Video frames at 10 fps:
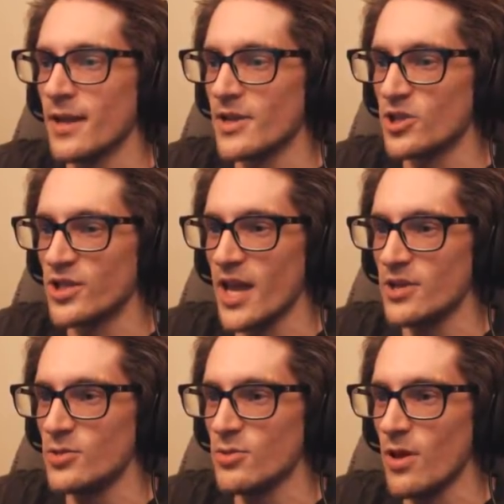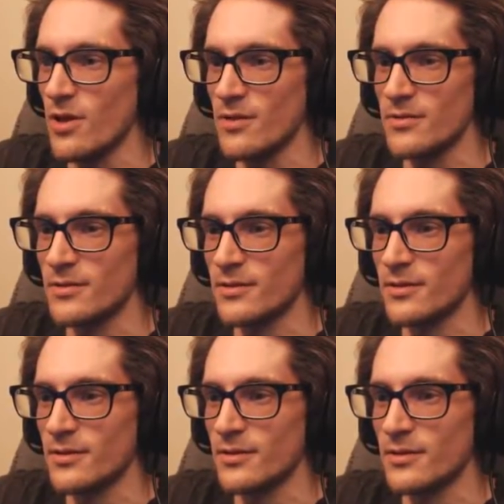I just take too long?
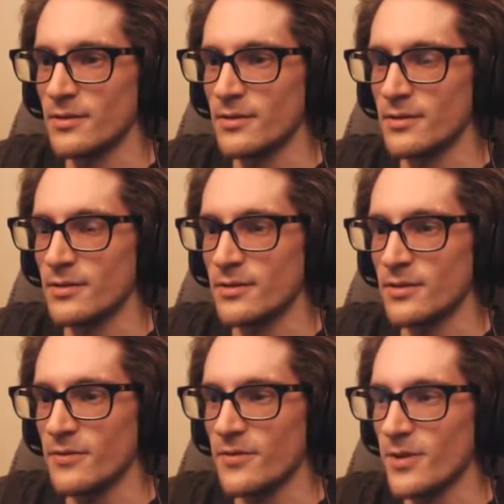What the